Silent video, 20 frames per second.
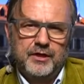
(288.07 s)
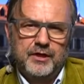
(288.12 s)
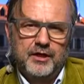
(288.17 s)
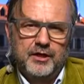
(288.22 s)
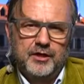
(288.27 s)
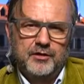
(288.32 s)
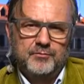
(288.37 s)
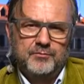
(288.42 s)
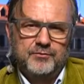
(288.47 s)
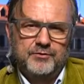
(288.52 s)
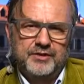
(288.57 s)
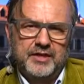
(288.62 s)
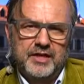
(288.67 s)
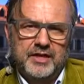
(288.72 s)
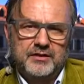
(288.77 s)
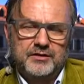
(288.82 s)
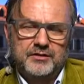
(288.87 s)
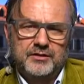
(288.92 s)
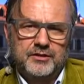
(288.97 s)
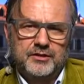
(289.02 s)

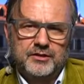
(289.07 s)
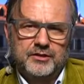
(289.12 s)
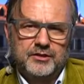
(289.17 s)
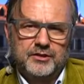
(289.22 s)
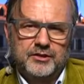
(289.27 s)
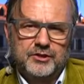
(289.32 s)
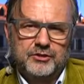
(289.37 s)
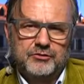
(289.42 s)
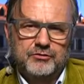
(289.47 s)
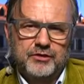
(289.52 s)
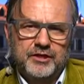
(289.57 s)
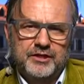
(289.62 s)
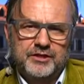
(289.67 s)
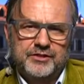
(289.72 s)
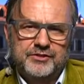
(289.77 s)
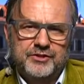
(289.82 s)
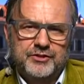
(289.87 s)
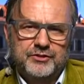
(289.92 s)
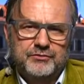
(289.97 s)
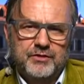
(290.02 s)
then creating
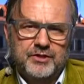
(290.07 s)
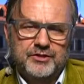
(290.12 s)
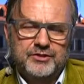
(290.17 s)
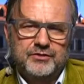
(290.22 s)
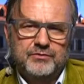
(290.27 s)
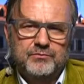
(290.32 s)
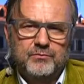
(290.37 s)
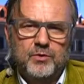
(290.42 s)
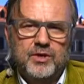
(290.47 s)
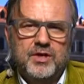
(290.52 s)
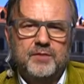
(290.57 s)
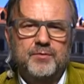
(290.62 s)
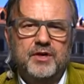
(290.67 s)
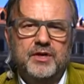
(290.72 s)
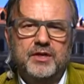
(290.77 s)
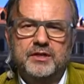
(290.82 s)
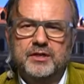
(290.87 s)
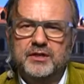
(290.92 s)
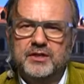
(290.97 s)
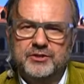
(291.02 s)
a situation
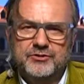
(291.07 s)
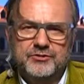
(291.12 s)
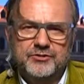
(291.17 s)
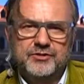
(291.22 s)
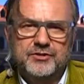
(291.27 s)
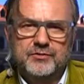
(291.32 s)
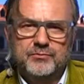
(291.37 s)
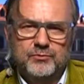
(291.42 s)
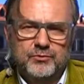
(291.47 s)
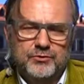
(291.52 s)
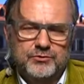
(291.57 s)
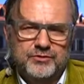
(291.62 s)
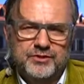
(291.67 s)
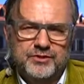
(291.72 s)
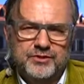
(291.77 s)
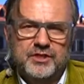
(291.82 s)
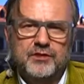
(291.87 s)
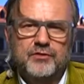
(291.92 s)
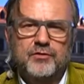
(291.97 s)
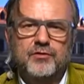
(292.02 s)
whereby electricity and water
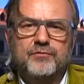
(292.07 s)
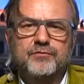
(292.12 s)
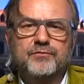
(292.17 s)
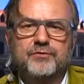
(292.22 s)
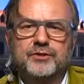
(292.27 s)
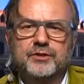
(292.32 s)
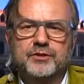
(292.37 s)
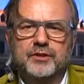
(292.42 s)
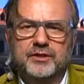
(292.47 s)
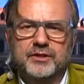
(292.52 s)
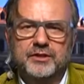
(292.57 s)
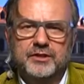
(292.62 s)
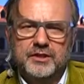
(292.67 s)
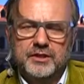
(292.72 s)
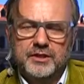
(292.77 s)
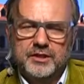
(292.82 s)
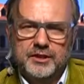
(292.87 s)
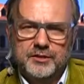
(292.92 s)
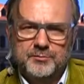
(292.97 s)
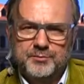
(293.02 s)
is cut off and
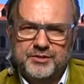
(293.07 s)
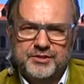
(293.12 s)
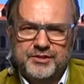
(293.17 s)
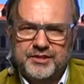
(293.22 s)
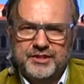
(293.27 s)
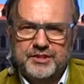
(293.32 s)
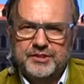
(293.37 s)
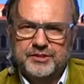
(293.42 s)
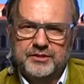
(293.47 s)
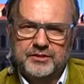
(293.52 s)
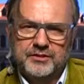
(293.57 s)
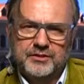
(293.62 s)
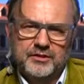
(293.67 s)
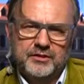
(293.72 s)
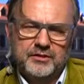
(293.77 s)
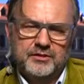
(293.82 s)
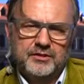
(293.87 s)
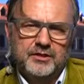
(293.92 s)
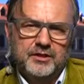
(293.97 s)
a besieging